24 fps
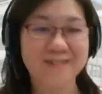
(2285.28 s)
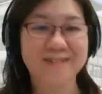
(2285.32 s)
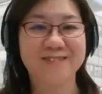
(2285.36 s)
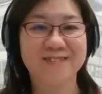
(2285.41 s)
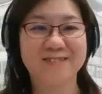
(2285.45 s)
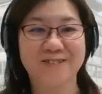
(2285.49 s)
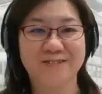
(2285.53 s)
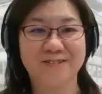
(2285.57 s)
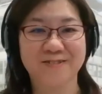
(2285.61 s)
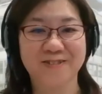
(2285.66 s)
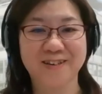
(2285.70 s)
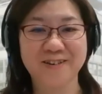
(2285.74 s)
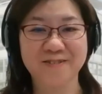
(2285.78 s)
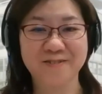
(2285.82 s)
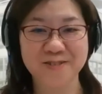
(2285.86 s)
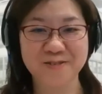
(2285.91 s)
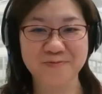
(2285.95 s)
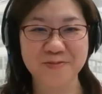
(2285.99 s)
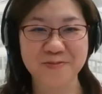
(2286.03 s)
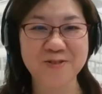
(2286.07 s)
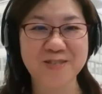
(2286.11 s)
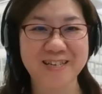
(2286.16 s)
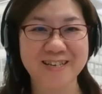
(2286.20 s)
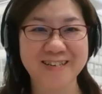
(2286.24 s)
Sorry, he
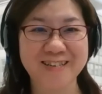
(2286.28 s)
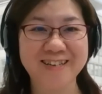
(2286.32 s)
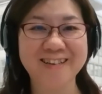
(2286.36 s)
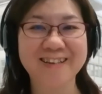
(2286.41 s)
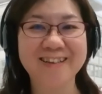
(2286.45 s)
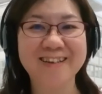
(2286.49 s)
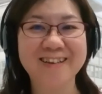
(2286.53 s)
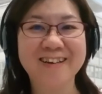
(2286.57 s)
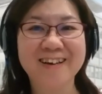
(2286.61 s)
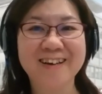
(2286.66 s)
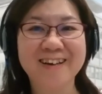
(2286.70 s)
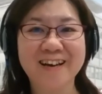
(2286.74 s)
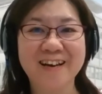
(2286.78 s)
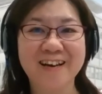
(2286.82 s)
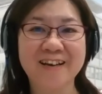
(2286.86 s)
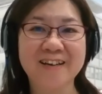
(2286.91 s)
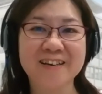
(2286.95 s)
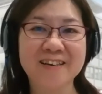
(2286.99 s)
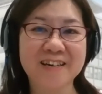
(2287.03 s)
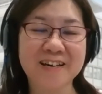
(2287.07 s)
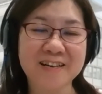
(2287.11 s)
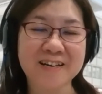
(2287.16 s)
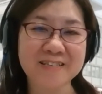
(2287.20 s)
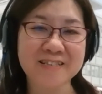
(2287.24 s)
was muted.
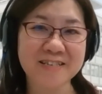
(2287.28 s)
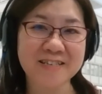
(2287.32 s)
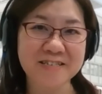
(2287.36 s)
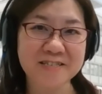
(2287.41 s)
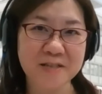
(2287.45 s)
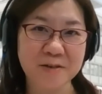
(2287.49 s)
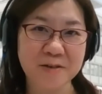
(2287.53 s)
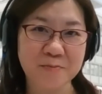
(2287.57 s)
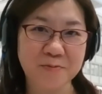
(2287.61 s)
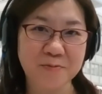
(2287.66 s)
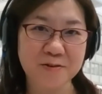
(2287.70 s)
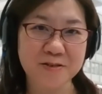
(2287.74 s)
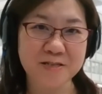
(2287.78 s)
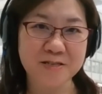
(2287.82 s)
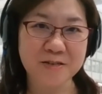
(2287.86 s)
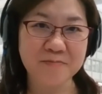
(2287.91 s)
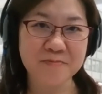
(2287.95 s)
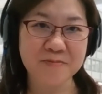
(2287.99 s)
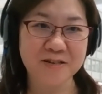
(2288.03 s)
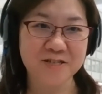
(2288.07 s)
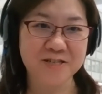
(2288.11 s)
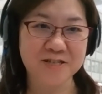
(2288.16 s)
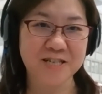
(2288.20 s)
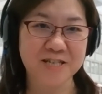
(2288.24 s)
Yeah, I guess I pretty
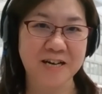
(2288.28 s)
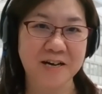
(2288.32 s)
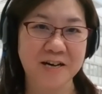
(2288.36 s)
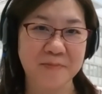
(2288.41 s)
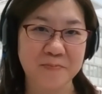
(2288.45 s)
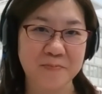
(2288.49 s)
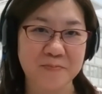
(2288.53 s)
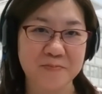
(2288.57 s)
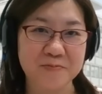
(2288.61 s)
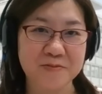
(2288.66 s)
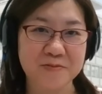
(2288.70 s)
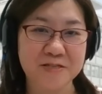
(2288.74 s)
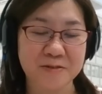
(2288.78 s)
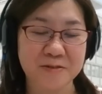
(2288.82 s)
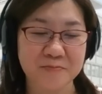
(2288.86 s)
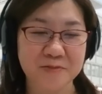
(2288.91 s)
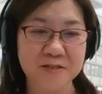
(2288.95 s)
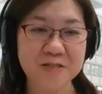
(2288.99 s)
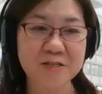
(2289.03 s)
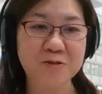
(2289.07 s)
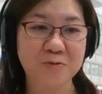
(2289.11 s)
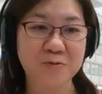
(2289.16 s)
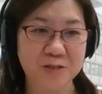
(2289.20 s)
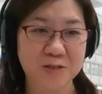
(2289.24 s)
much
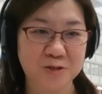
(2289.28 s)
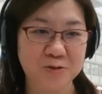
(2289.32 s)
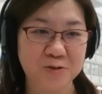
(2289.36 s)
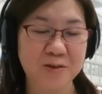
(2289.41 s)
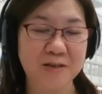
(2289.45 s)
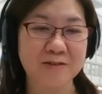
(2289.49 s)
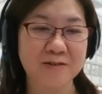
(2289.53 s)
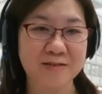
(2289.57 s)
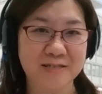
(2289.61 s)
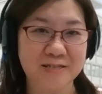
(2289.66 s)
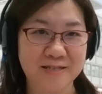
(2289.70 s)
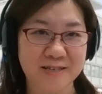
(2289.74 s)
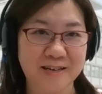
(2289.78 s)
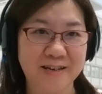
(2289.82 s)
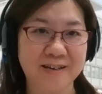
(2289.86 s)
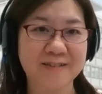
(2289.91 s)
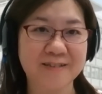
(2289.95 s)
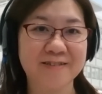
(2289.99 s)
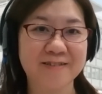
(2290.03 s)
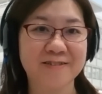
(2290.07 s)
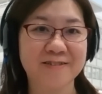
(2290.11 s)
similar to what Joel has said.